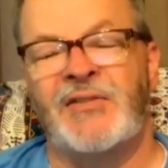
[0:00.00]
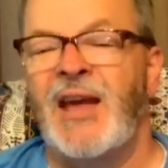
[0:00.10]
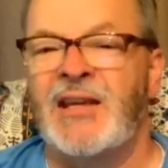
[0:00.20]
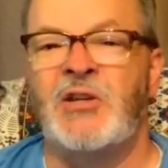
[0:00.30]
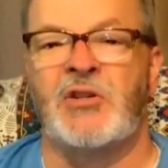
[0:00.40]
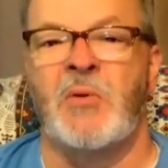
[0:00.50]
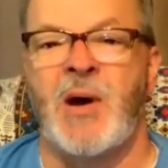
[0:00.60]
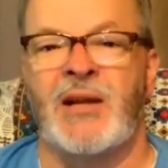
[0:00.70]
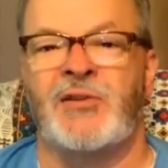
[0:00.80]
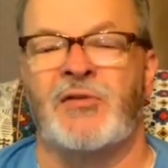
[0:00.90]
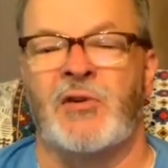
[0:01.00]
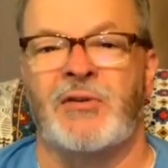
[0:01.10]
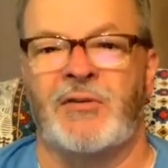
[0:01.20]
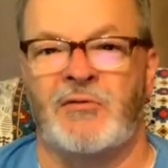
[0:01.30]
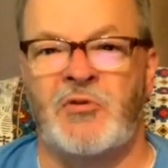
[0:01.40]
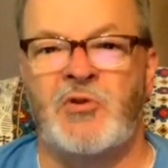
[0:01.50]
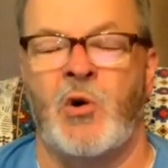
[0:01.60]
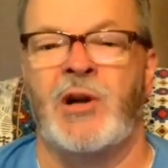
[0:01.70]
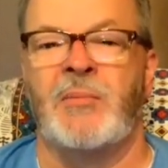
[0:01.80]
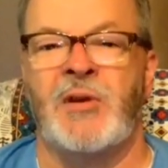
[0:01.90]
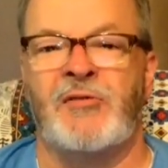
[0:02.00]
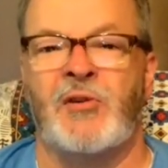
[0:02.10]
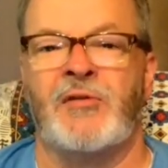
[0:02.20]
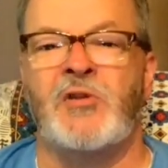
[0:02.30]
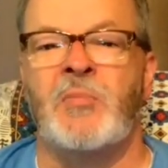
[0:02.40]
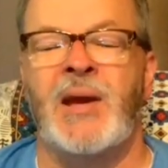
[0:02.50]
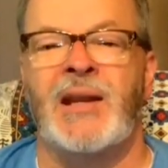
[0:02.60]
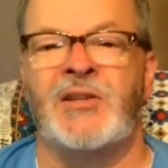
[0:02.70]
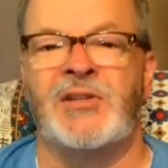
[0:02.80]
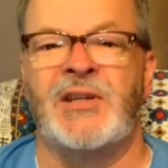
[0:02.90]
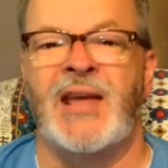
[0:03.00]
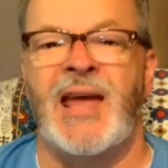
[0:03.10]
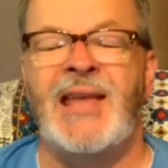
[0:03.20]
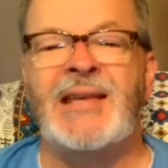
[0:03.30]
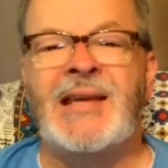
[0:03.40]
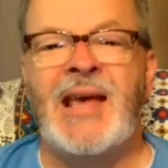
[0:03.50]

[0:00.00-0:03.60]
Thank you so much for joining me for a few minutes today.